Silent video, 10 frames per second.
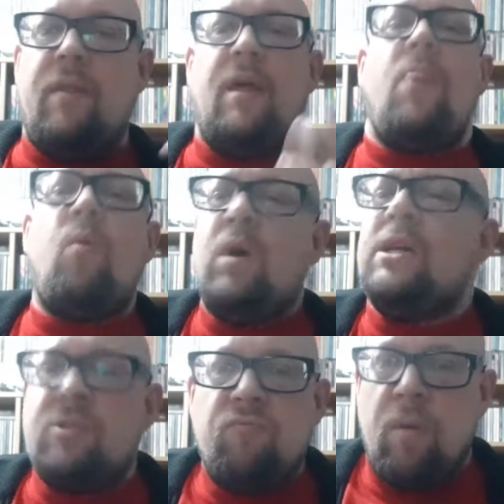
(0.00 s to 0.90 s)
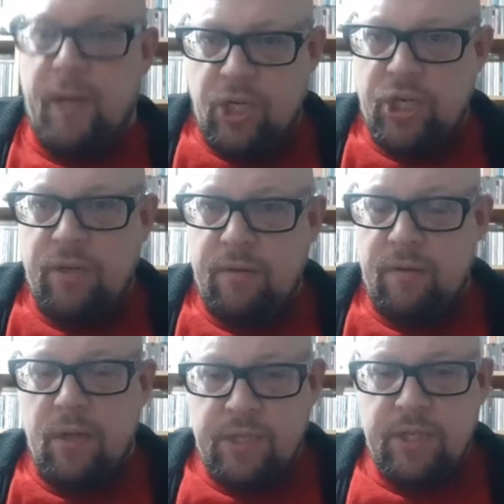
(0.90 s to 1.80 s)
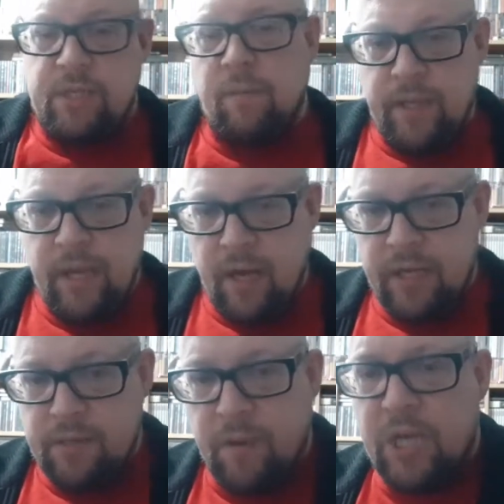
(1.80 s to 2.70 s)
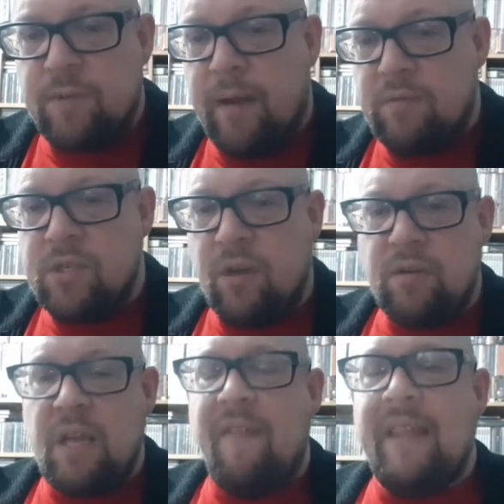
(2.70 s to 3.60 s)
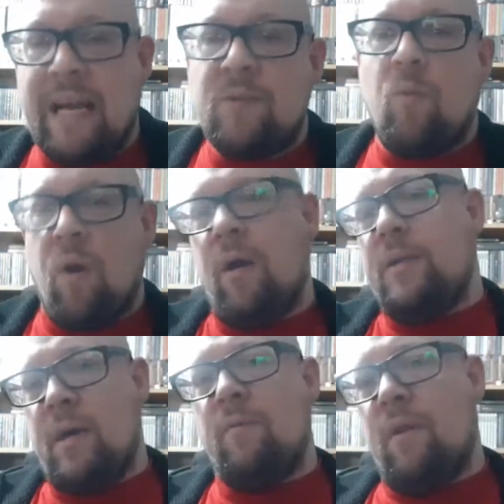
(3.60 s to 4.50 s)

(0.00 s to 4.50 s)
The words are rubbish to some of the early Depeche Mode songs, and that's why I don't